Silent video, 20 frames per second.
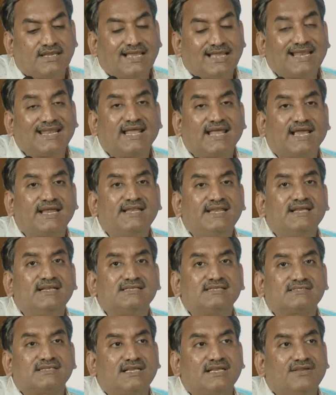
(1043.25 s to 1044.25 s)
And the idea
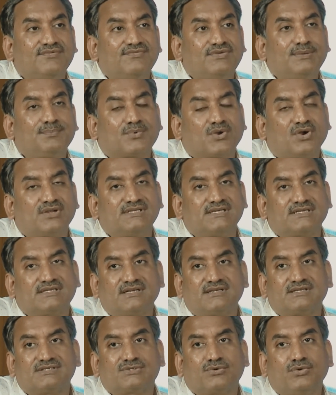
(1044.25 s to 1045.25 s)
is every project
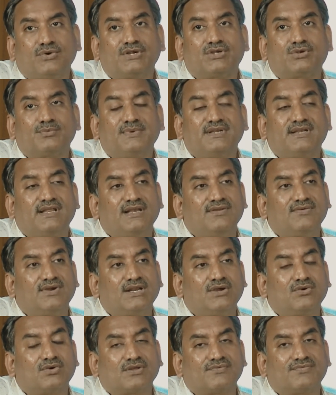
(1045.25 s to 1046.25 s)
that is going to be
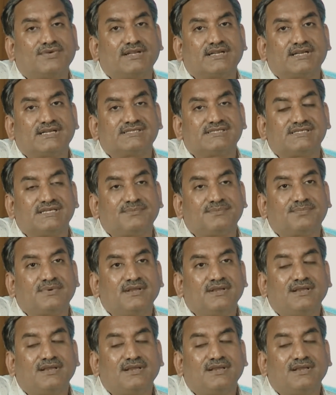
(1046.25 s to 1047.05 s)
delivered out of internship